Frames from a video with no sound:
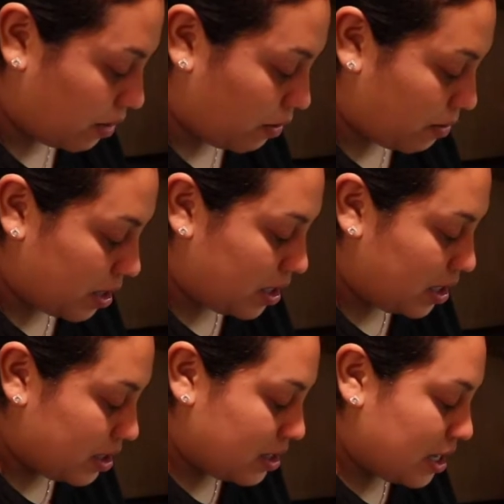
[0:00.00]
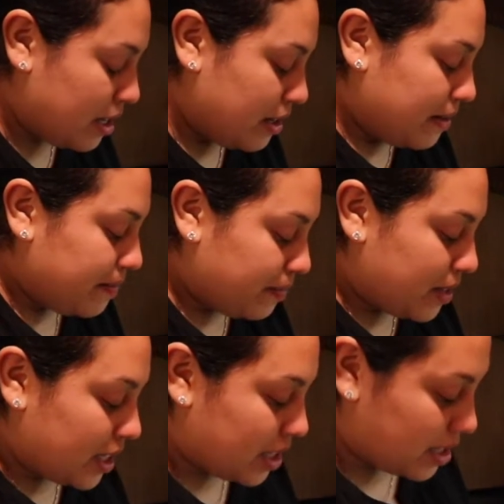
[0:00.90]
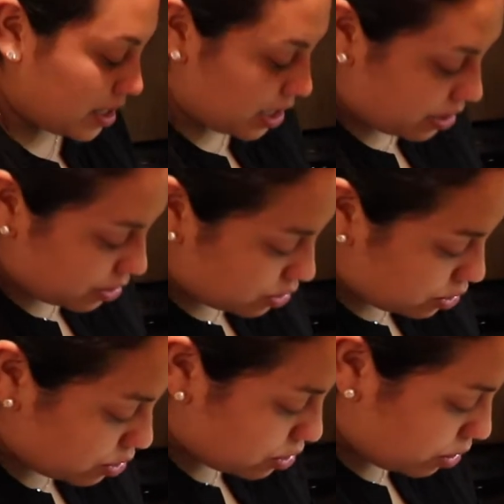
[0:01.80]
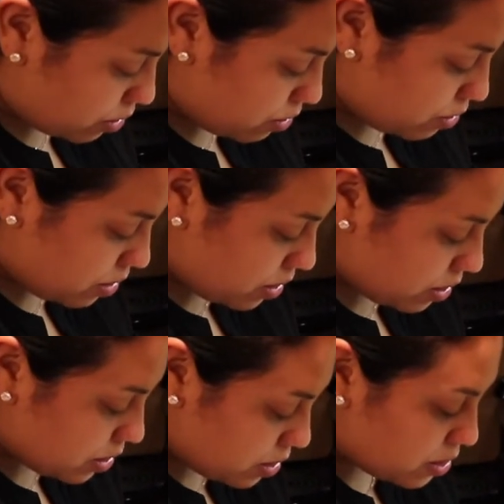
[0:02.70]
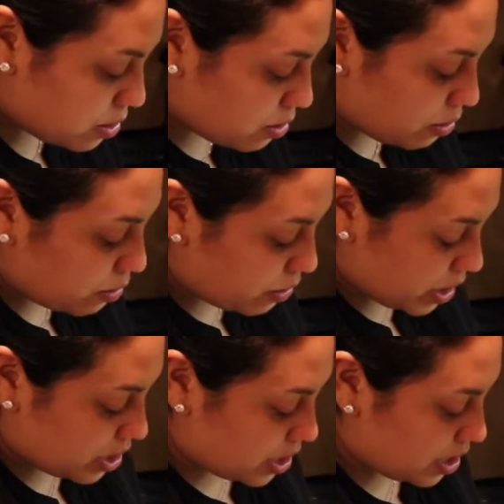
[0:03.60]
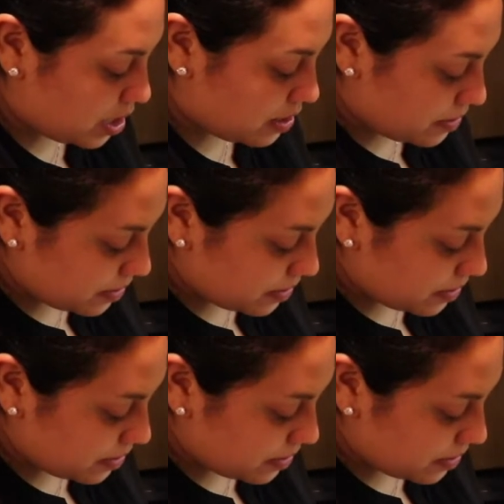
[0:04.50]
from onions because they are so squishy.